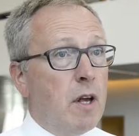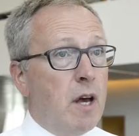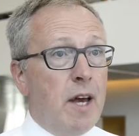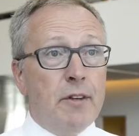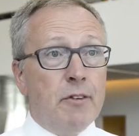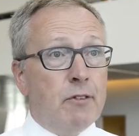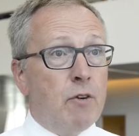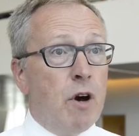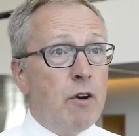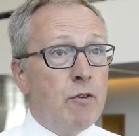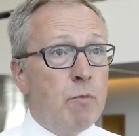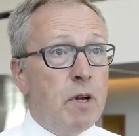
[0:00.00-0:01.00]
80 to
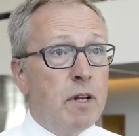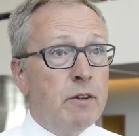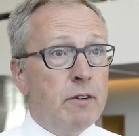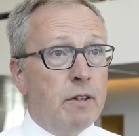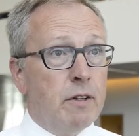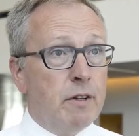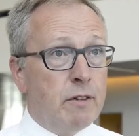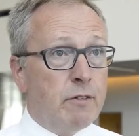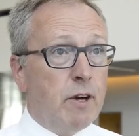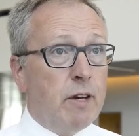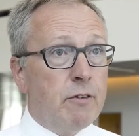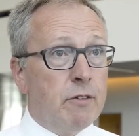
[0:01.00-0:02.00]
100 million
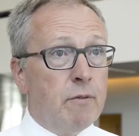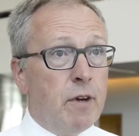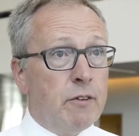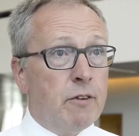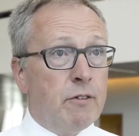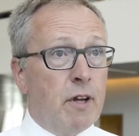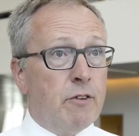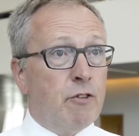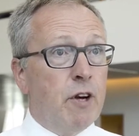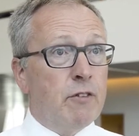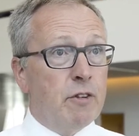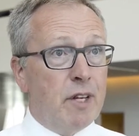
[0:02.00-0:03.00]
Chinese investors are
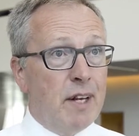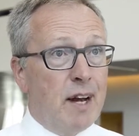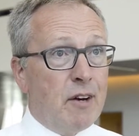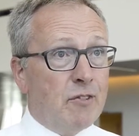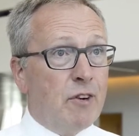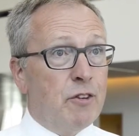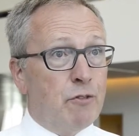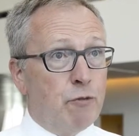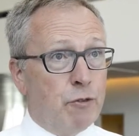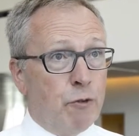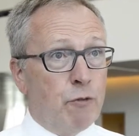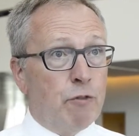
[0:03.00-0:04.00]
trying to get out, trying to
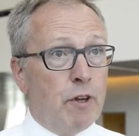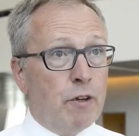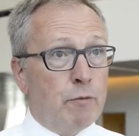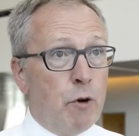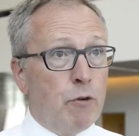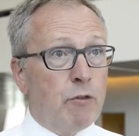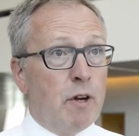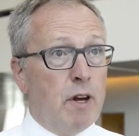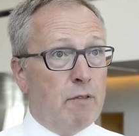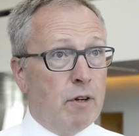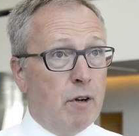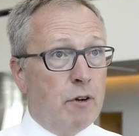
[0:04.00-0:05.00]
reduce their exposure,
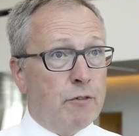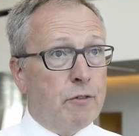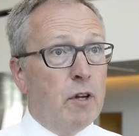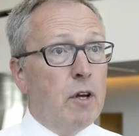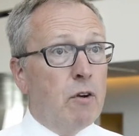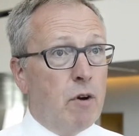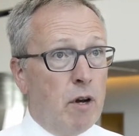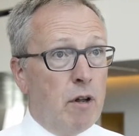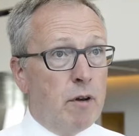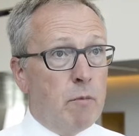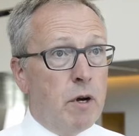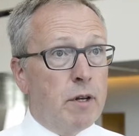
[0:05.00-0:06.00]
having lost quite a
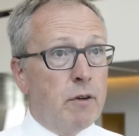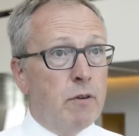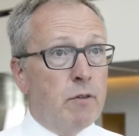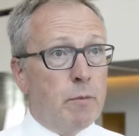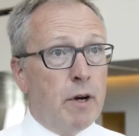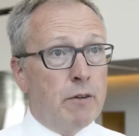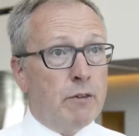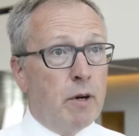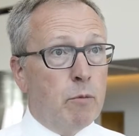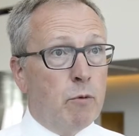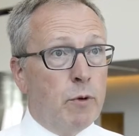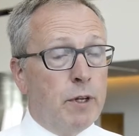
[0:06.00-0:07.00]
lot of money over the past
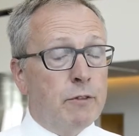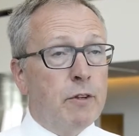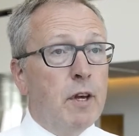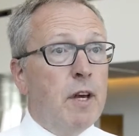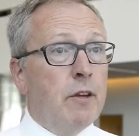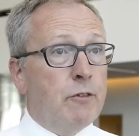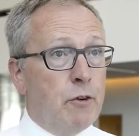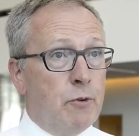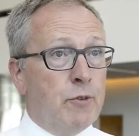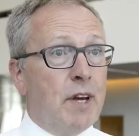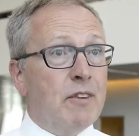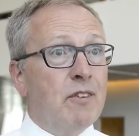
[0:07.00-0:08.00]
couple of weeks.
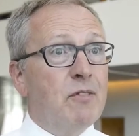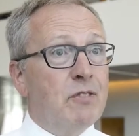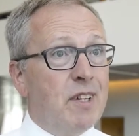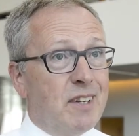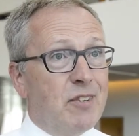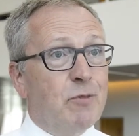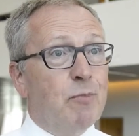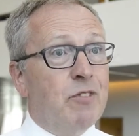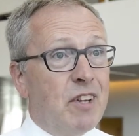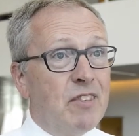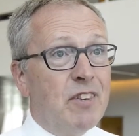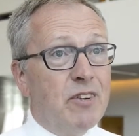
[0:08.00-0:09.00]
So that's obviously could
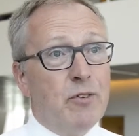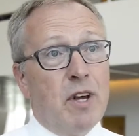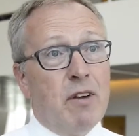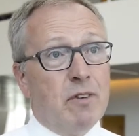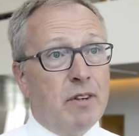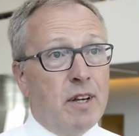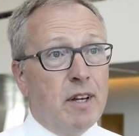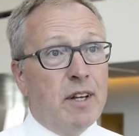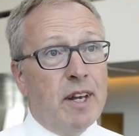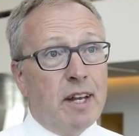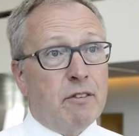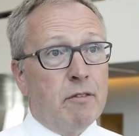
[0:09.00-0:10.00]
potentially have a
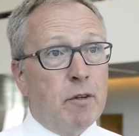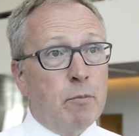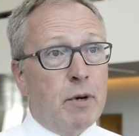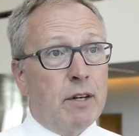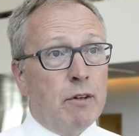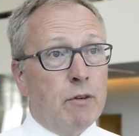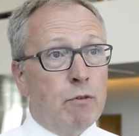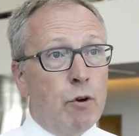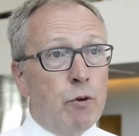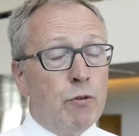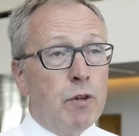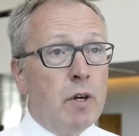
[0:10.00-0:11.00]
negative impact on
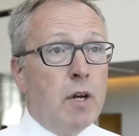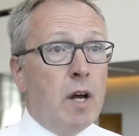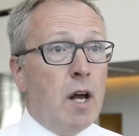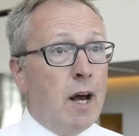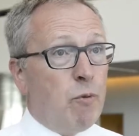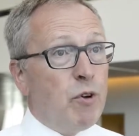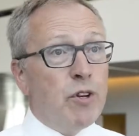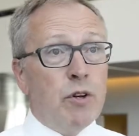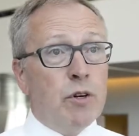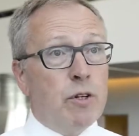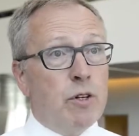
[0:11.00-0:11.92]
growth. And when you look at